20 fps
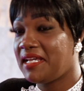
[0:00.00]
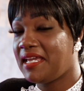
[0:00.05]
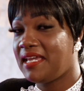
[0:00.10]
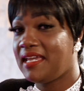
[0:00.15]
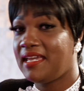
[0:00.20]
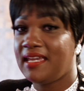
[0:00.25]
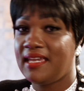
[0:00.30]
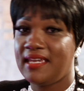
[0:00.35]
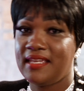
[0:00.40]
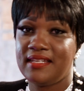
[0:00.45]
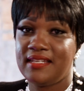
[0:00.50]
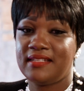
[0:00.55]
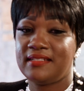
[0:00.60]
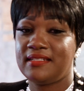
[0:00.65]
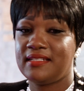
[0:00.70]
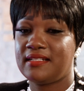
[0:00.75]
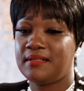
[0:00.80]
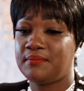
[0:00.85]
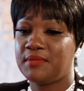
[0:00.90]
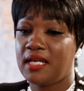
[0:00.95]
head, and
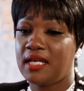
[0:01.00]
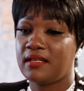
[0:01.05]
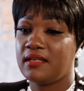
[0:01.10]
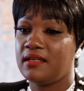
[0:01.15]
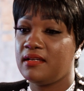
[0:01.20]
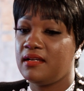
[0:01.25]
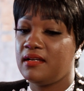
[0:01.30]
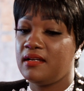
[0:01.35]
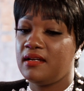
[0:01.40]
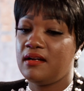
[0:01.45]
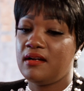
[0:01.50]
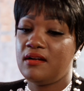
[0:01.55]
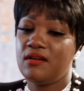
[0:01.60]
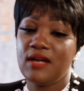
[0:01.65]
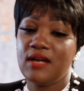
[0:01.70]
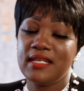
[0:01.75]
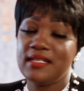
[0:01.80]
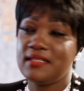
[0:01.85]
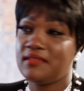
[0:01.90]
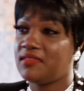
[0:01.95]
then I'm like, oh,
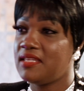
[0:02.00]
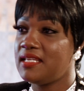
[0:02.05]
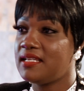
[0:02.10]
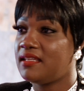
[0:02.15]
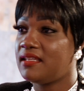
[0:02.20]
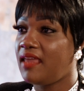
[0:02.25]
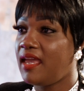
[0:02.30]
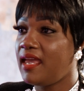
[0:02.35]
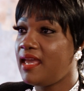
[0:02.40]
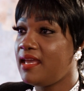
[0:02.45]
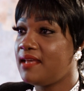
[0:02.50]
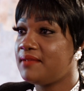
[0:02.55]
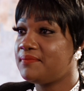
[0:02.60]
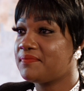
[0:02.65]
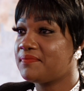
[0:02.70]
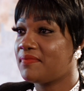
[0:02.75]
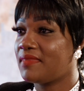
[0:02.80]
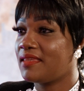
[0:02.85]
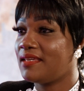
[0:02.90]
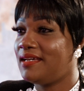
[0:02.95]
I didn't think of that.
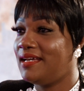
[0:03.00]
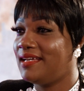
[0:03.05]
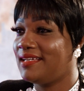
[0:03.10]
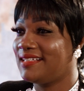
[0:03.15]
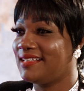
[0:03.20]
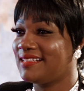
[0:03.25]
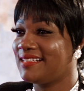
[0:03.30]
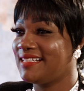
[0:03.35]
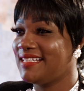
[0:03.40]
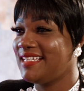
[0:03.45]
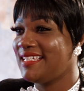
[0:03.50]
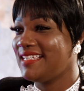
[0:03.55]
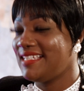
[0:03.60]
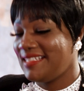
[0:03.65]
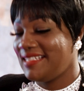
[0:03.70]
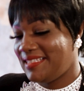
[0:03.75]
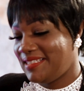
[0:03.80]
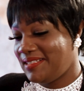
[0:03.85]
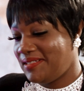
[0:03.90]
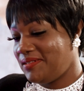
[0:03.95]

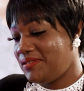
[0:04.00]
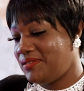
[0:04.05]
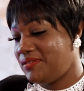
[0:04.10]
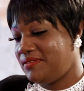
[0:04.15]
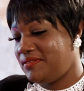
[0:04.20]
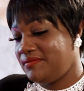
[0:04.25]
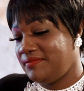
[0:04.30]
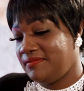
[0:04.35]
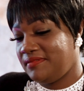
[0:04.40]
So